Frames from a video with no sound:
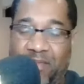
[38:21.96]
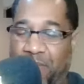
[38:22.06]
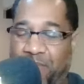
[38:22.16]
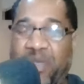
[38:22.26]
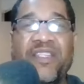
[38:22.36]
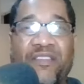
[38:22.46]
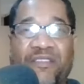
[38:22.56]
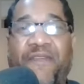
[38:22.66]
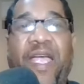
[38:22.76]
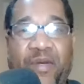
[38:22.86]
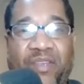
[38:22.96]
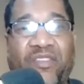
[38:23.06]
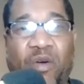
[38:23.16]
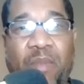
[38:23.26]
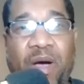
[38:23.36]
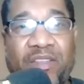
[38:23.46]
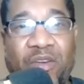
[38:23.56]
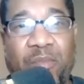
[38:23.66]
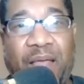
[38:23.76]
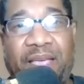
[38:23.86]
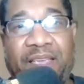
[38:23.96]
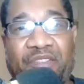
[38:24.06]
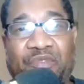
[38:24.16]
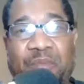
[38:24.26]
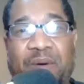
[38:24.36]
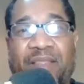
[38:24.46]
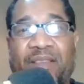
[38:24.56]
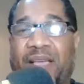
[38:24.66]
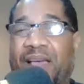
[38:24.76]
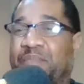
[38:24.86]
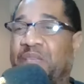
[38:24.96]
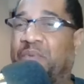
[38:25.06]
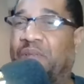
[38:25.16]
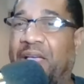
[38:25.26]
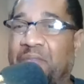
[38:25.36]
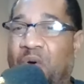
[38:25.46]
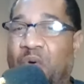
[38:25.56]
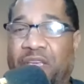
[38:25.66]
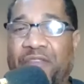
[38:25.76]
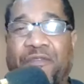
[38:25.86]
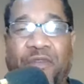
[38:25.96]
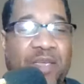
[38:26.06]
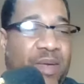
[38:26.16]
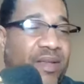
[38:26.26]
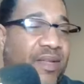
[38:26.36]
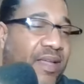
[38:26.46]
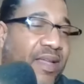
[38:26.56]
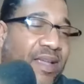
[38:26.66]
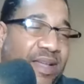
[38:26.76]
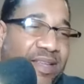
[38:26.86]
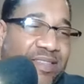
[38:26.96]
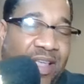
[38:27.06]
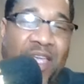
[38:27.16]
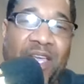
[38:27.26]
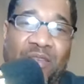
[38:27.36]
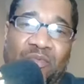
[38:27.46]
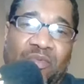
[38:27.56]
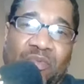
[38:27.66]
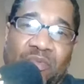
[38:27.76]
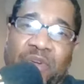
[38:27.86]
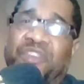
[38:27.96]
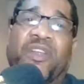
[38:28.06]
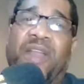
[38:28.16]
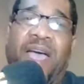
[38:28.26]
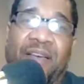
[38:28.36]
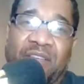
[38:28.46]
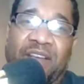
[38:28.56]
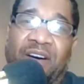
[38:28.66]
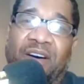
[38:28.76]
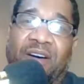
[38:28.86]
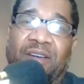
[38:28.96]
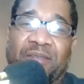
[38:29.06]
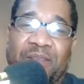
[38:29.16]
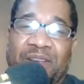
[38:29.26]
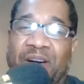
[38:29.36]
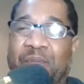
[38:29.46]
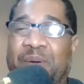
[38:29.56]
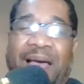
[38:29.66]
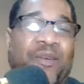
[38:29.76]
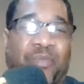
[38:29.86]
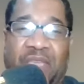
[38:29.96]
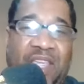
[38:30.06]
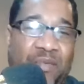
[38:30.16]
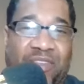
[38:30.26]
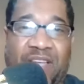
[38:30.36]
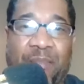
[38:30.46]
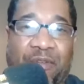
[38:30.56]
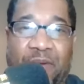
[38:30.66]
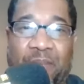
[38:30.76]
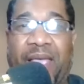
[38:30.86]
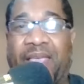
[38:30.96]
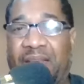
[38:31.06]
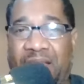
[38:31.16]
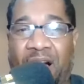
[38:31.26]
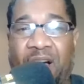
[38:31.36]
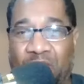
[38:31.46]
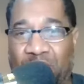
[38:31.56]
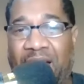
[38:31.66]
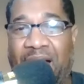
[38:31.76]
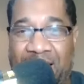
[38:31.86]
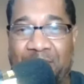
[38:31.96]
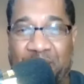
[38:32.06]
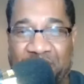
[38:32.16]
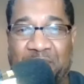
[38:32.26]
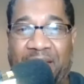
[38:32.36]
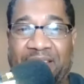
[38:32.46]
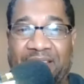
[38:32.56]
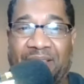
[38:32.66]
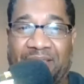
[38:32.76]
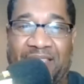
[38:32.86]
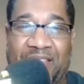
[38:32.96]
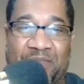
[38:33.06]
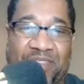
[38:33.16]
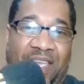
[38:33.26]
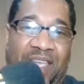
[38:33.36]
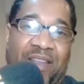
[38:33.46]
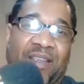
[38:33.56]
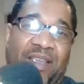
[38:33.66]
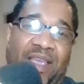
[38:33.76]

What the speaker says: opinions vary so much on Black History Month. You got people like Morgan Freeman saying we shouldn't have it at all, but I don't think he was coming from like any Uncle Tom perspective. I think he was saying,